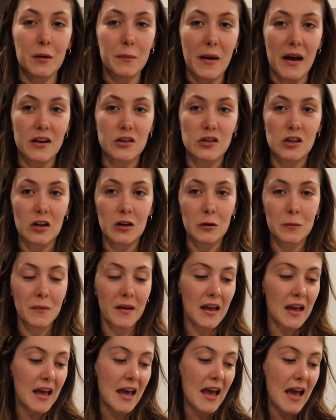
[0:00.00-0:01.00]
her
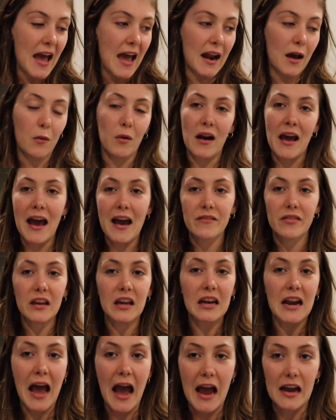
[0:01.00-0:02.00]
bedroom and I wanna have
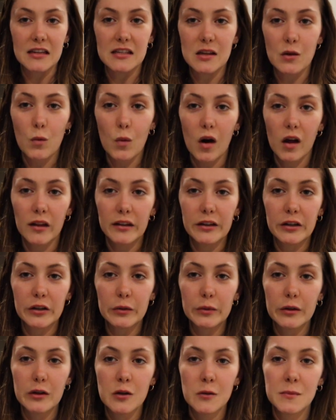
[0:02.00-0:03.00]
like an accent wall in
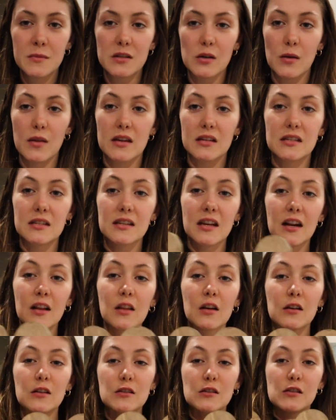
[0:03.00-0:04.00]
her room. So this is gonna
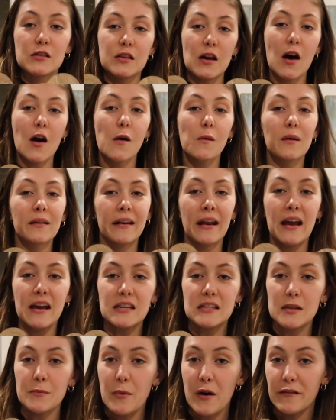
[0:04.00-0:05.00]
look so
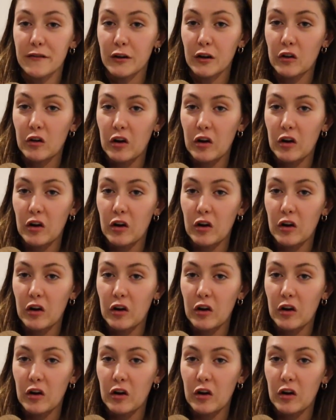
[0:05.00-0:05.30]
nice above her